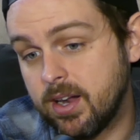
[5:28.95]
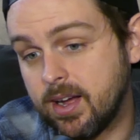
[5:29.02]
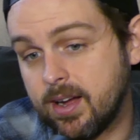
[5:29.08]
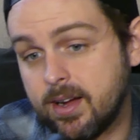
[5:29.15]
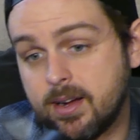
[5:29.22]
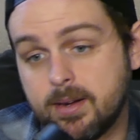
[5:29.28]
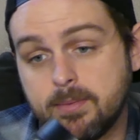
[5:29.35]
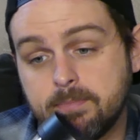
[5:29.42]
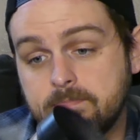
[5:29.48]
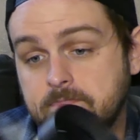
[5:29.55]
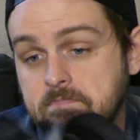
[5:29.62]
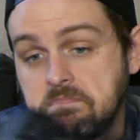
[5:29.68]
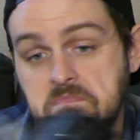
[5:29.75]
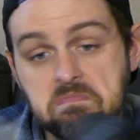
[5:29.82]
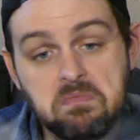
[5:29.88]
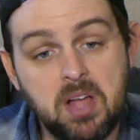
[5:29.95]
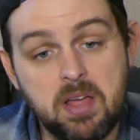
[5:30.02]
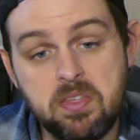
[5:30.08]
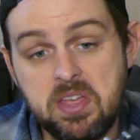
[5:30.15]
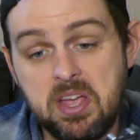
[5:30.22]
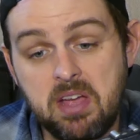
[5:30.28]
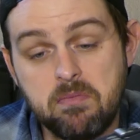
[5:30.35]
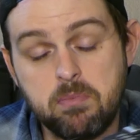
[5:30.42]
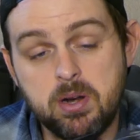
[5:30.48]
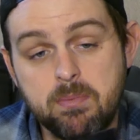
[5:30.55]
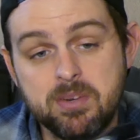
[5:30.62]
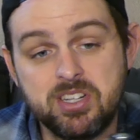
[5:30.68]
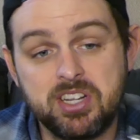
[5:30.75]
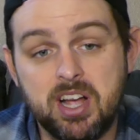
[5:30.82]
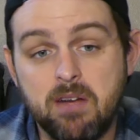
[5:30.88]
I think I've pretty
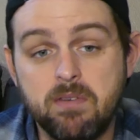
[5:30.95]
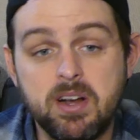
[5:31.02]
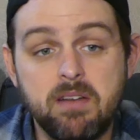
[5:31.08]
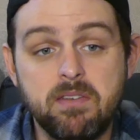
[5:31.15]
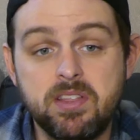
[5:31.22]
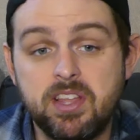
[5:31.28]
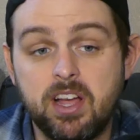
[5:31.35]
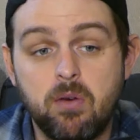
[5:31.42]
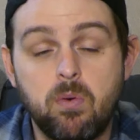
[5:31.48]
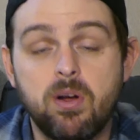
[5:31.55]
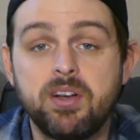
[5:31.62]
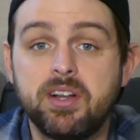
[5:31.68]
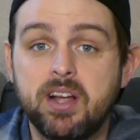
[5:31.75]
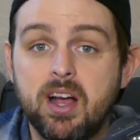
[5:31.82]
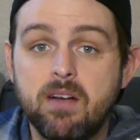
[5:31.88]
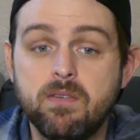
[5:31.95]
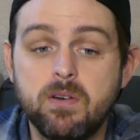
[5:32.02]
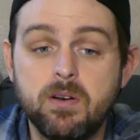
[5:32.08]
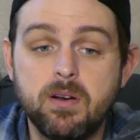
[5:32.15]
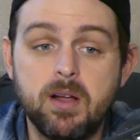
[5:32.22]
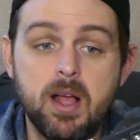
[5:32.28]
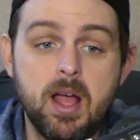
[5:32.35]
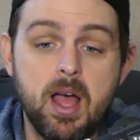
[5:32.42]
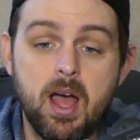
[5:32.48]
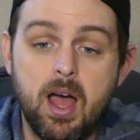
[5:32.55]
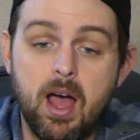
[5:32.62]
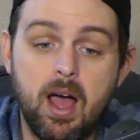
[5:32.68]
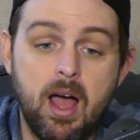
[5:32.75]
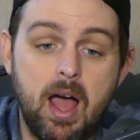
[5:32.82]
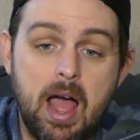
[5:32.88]
much covered everything I wanted to cover.
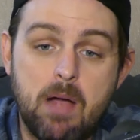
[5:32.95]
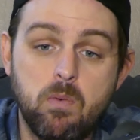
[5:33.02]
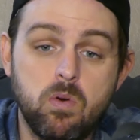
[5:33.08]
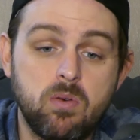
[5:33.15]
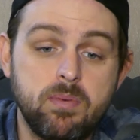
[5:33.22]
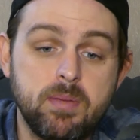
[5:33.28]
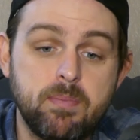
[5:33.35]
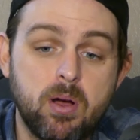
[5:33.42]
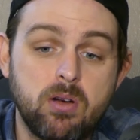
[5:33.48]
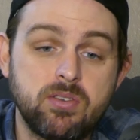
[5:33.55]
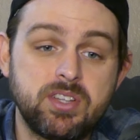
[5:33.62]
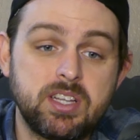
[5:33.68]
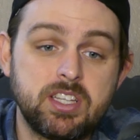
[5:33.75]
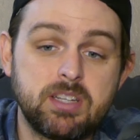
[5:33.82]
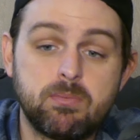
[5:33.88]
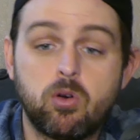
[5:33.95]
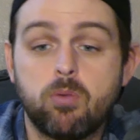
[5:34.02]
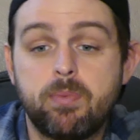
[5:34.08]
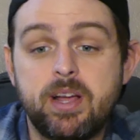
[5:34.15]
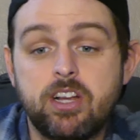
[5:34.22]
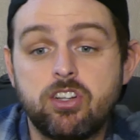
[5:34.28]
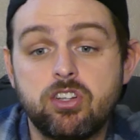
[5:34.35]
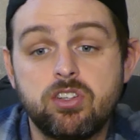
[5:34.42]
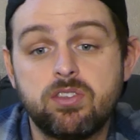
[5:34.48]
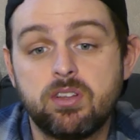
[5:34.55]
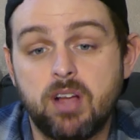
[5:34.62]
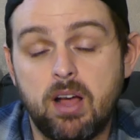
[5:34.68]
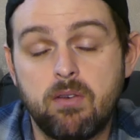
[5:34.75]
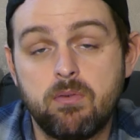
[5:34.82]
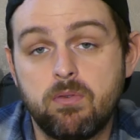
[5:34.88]
I will be posting some more pictures
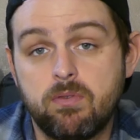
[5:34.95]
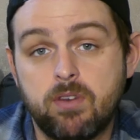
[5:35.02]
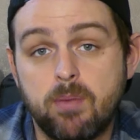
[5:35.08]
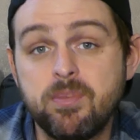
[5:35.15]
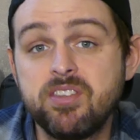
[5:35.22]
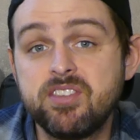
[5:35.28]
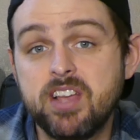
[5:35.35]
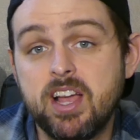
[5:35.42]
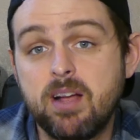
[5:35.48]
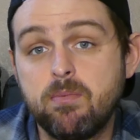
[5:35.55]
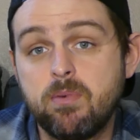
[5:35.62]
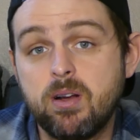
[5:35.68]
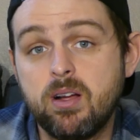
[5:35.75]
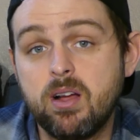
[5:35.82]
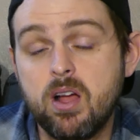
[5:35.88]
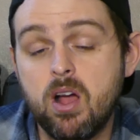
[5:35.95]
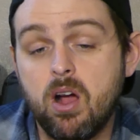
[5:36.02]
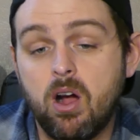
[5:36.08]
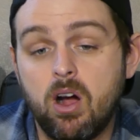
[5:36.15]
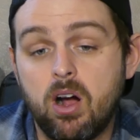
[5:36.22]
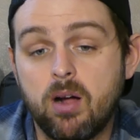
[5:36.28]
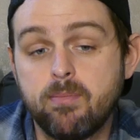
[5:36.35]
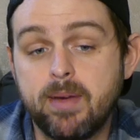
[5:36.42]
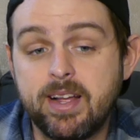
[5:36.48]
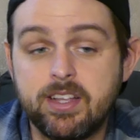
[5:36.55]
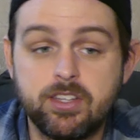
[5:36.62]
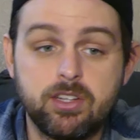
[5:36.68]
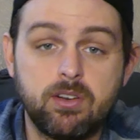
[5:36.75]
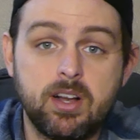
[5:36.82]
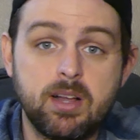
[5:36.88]
from this camera on my
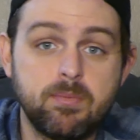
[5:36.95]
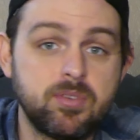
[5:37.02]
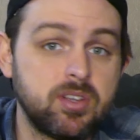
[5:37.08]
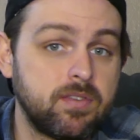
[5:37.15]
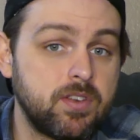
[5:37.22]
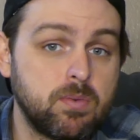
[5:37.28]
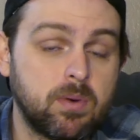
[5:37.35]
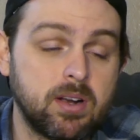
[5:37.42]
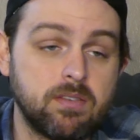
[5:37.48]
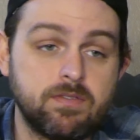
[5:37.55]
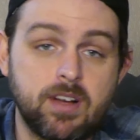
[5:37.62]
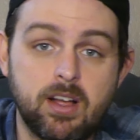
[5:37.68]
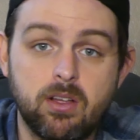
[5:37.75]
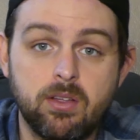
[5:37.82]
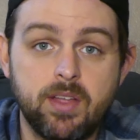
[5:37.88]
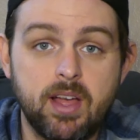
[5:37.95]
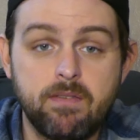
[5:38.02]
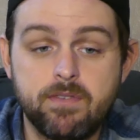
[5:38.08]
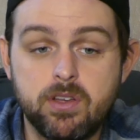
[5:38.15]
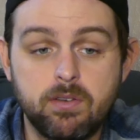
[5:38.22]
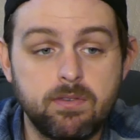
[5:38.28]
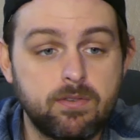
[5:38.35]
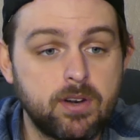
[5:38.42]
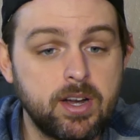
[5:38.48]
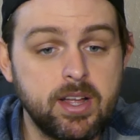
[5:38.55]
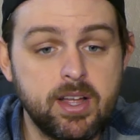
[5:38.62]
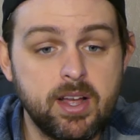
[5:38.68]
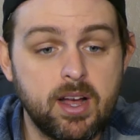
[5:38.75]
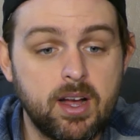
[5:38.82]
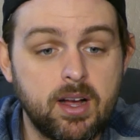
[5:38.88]
Instagram, so if you want to follow that, feel
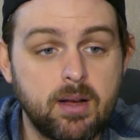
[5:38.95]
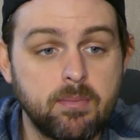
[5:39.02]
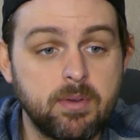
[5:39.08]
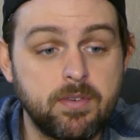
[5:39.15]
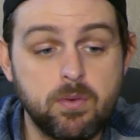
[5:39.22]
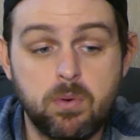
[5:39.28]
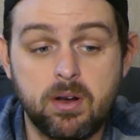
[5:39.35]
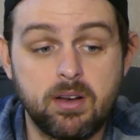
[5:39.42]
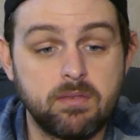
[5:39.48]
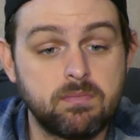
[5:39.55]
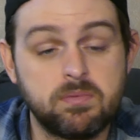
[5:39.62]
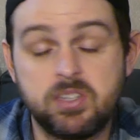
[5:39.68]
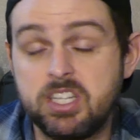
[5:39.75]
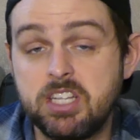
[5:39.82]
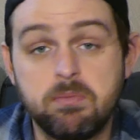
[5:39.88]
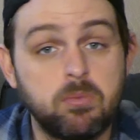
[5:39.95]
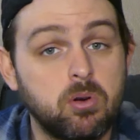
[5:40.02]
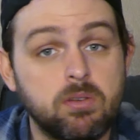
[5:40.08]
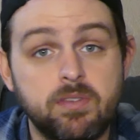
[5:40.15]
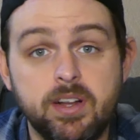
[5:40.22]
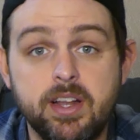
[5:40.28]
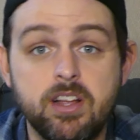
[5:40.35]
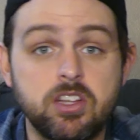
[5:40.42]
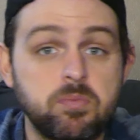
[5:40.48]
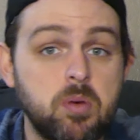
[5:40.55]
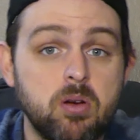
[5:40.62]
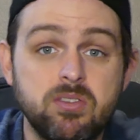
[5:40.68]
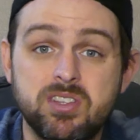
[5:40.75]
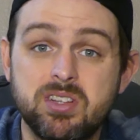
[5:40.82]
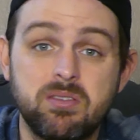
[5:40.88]
free. If you want to see more videos
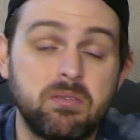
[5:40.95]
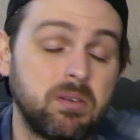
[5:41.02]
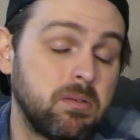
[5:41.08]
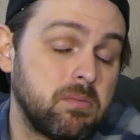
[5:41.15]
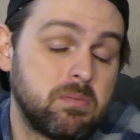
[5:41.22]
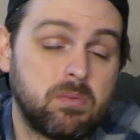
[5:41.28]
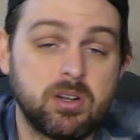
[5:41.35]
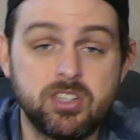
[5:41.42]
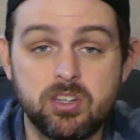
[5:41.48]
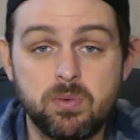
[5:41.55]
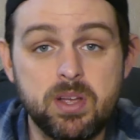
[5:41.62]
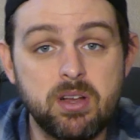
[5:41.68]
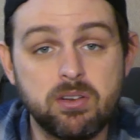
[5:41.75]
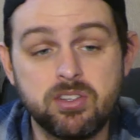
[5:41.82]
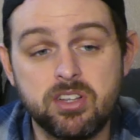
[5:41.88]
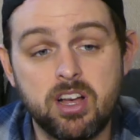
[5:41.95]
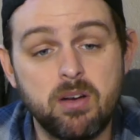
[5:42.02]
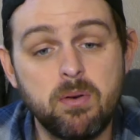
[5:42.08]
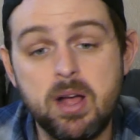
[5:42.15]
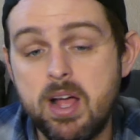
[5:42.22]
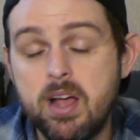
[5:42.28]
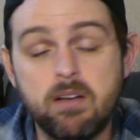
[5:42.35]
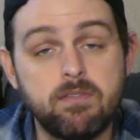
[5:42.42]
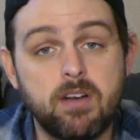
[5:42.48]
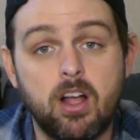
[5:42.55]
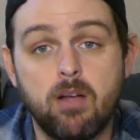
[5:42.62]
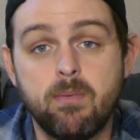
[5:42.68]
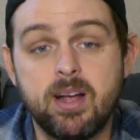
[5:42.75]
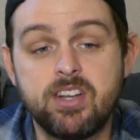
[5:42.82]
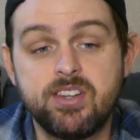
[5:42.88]
posted once a week or so,
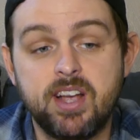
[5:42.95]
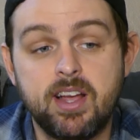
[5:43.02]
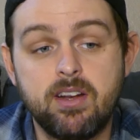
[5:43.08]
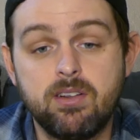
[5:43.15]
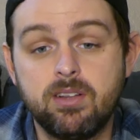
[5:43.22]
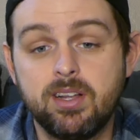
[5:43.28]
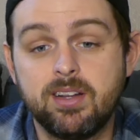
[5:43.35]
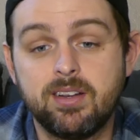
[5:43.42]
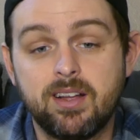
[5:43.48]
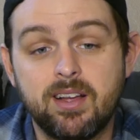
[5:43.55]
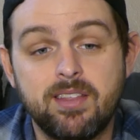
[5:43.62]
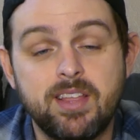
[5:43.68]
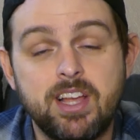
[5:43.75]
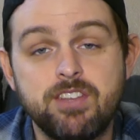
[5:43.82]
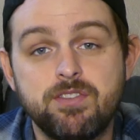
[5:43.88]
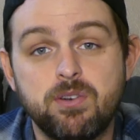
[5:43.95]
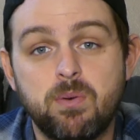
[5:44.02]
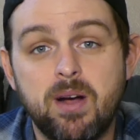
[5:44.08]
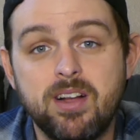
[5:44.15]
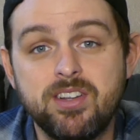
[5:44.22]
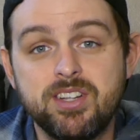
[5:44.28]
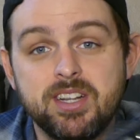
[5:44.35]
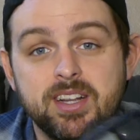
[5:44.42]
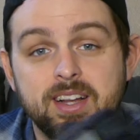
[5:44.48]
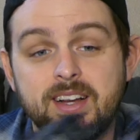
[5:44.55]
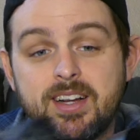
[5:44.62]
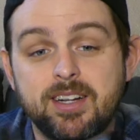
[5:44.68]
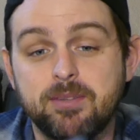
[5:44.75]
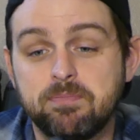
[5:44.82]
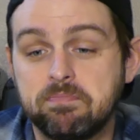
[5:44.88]
follow my channel, and thanks for watching.
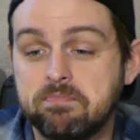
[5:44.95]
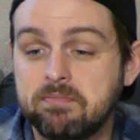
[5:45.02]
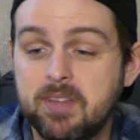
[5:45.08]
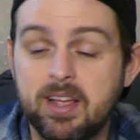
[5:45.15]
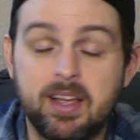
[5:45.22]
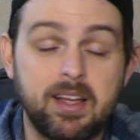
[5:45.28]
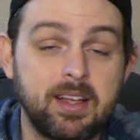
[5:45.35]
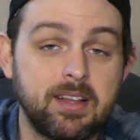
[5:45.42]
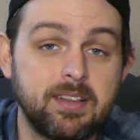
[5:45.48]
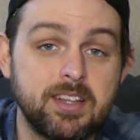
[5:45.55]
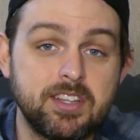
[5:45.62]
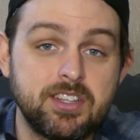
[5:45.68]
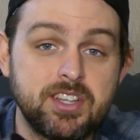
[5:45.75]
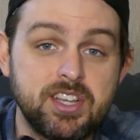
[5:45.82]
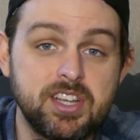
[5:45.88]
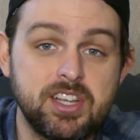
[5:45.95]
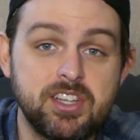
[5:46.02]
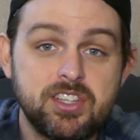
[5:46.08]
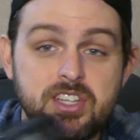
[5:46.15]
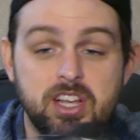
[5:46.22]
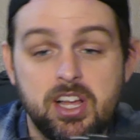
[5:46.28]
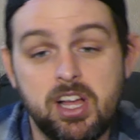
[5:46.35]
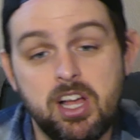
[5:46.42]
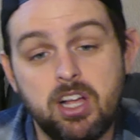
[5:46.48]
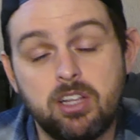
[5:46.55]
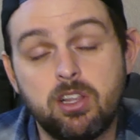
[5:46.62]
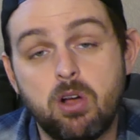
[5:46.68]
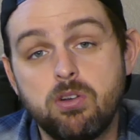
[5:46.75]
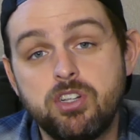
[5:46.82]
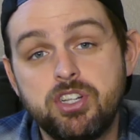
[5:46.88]
And this is
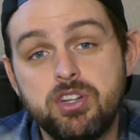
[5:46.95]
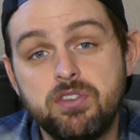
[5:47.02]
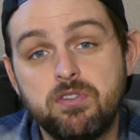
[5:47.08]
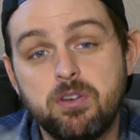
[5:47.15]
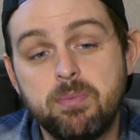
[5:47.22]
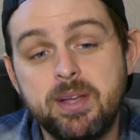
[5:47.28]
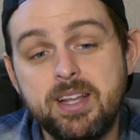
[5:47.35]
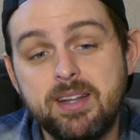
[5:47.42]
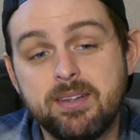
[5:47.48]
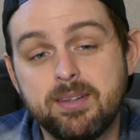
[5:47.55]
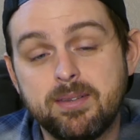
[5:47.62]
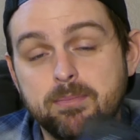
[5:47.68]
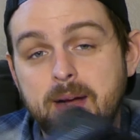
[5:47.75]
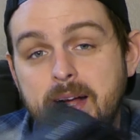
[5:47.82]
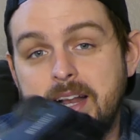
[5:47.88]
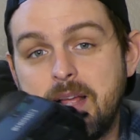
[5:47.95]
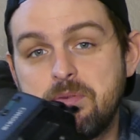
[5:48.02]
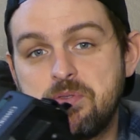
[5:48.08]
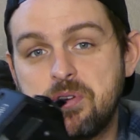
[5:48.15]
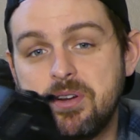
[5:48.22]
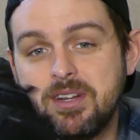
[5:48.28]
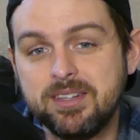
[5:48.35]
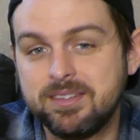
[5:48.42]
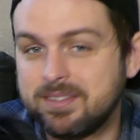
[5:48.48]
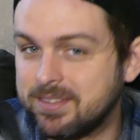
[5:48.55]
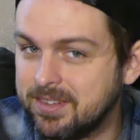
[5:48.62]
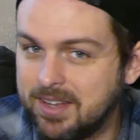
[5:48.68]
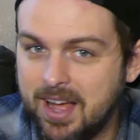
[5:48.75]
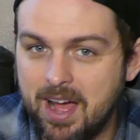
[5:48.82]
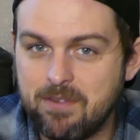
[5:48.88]
Load, Shoot, and Repeat, and my name's Roy.
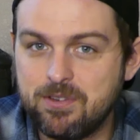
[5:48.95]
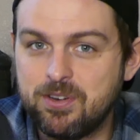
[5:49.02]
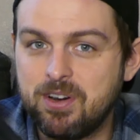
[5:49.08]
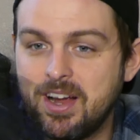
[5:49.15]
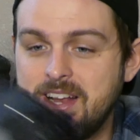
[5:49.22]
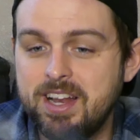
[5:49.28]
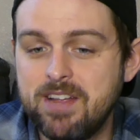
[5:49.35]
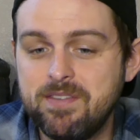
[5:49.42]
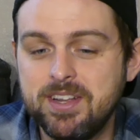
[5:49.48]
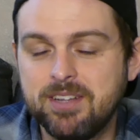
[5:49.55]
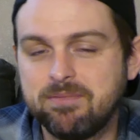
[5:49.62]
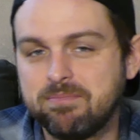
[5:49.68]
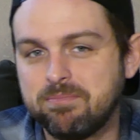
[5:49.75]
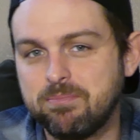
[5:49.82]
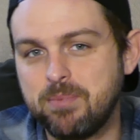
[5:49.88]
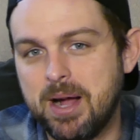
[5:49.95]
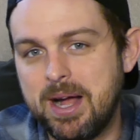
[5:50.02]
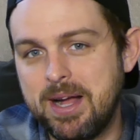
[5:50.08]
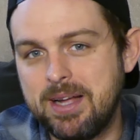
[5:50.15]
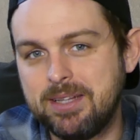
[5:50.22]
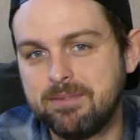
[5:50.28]
Have a great evening. Bye.